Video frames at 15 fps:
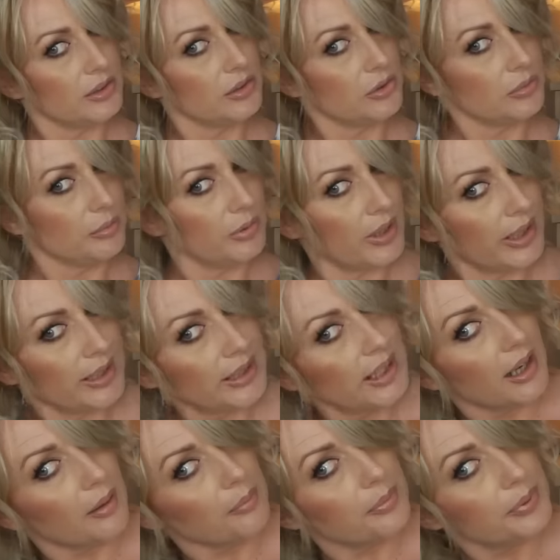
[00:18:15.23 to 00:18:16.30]
to break
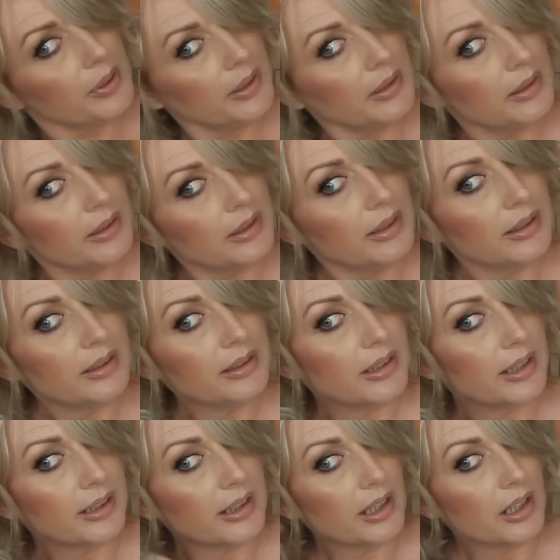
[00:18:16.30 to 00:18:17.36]
up
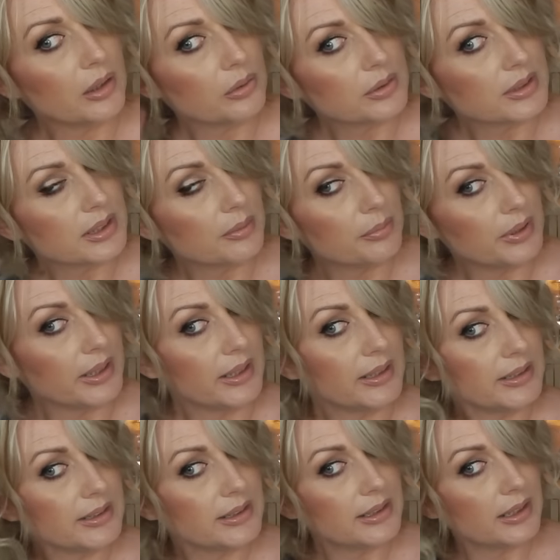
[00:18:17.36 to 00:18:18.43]
the curls a
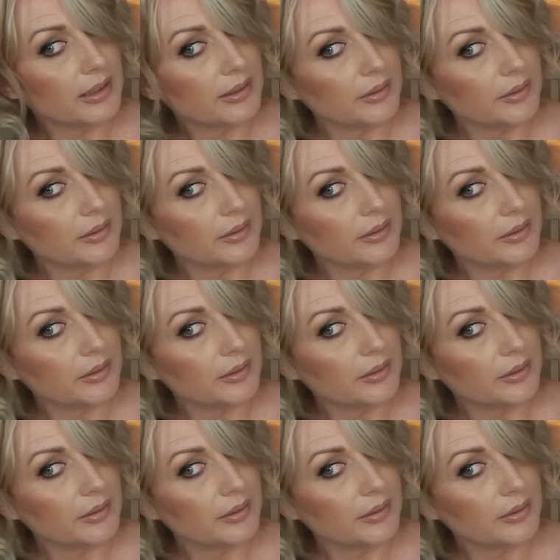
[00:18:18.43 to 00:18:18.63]
bit.